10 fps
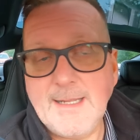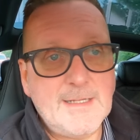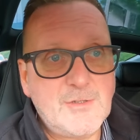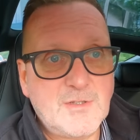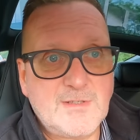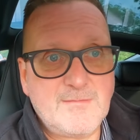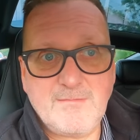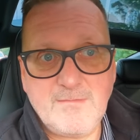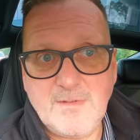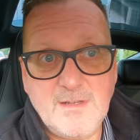It just,
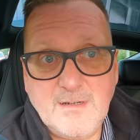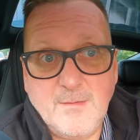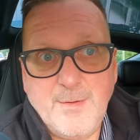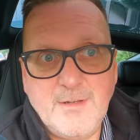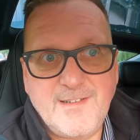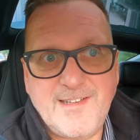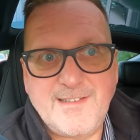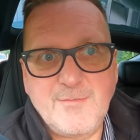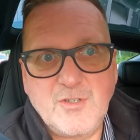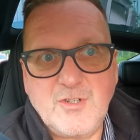the computer
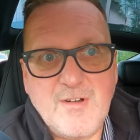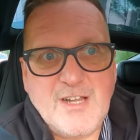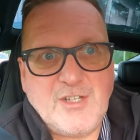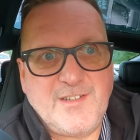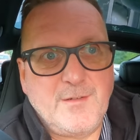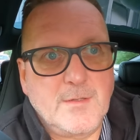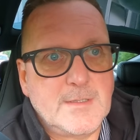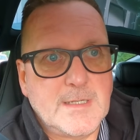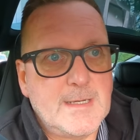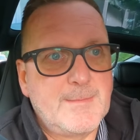system just crashes all the
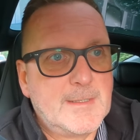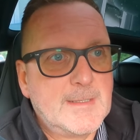time.